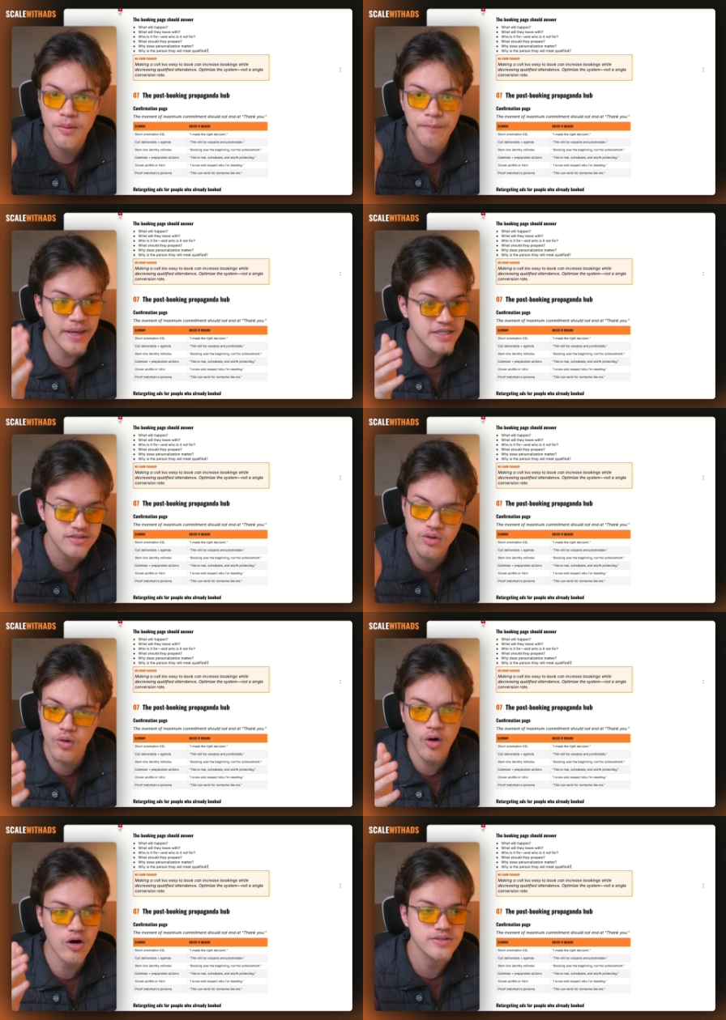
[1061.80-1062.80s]
pitches on
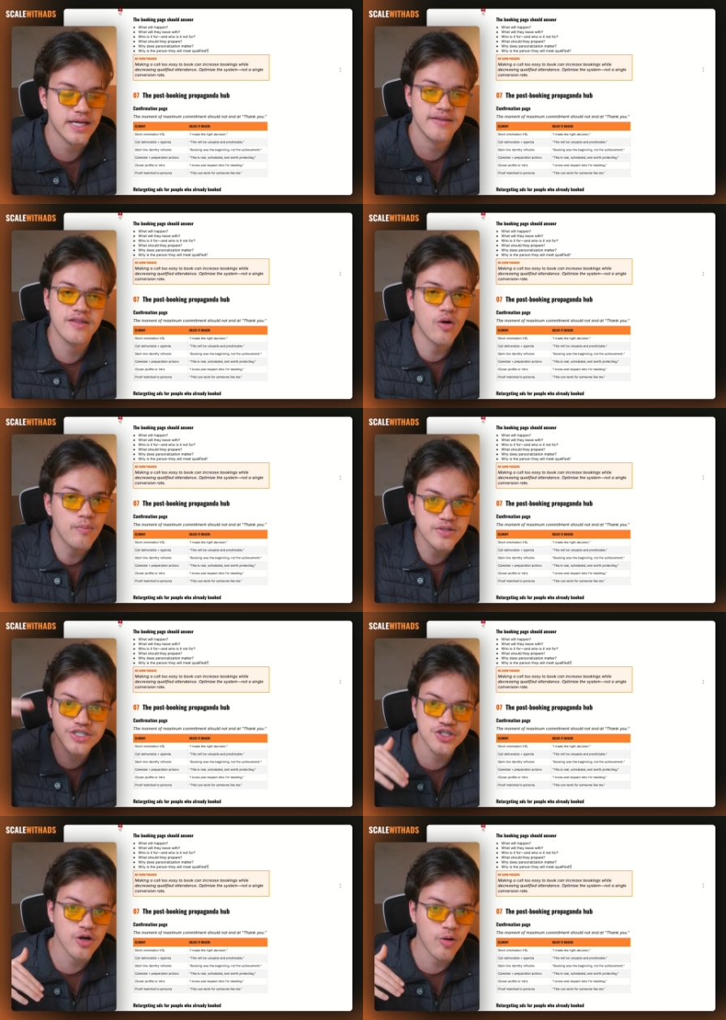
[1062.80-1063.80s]
calls and they don't
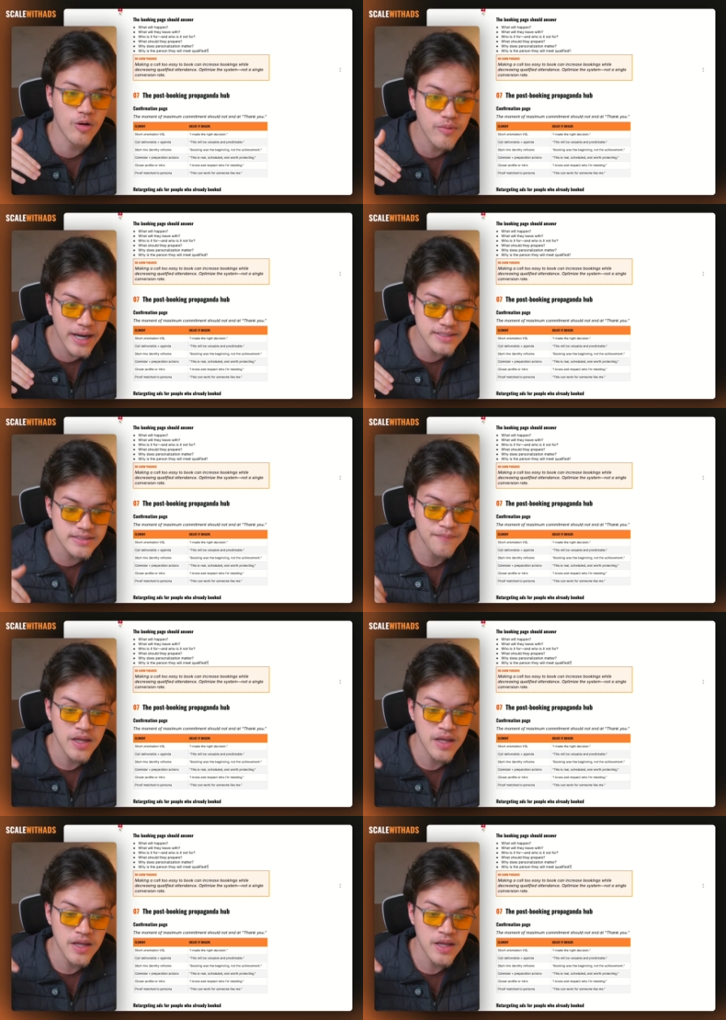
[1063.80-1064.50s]
position the call right,